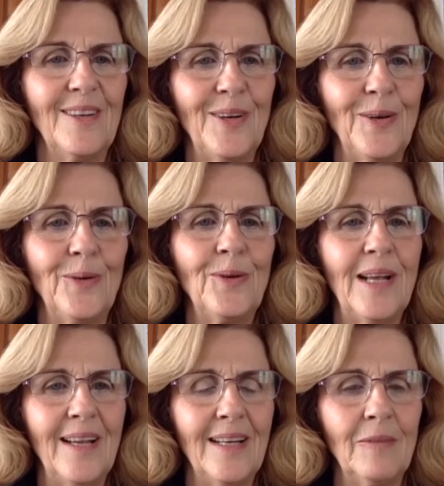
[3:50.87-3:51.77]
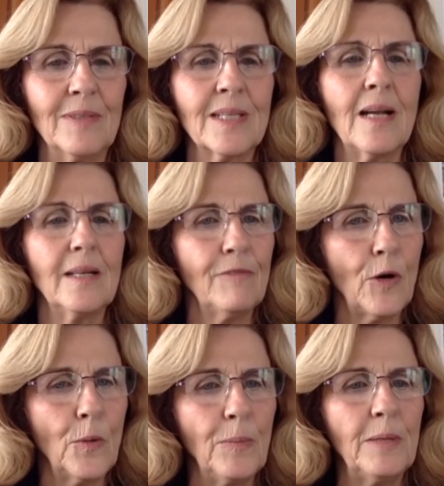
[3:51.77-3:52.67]
you know, and it was kind of
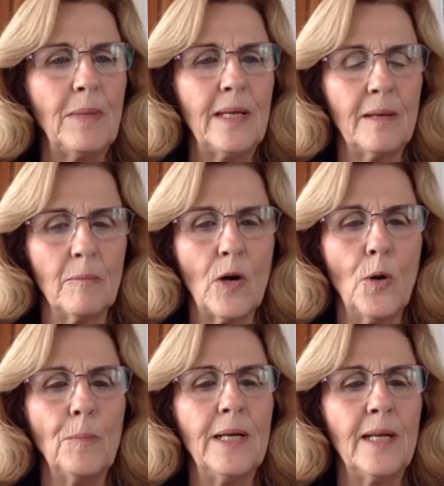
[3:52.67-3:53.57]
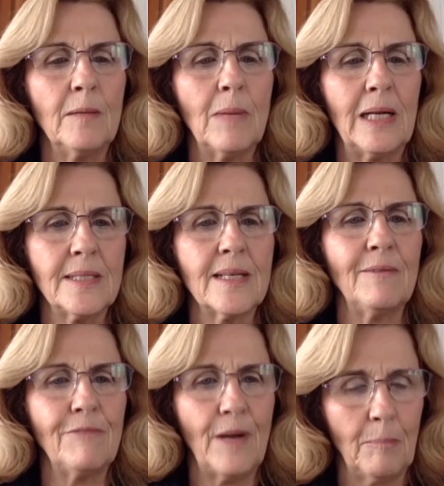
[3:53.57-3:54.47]
open me opening
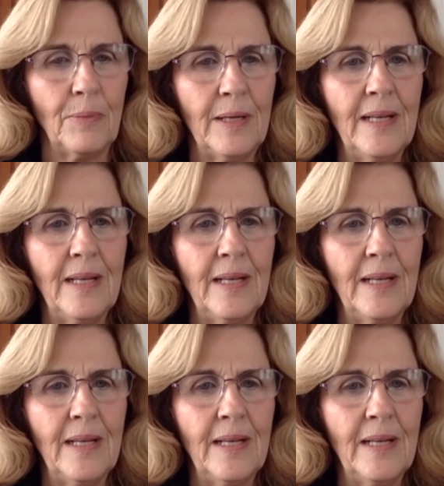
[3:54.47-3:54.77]
myself up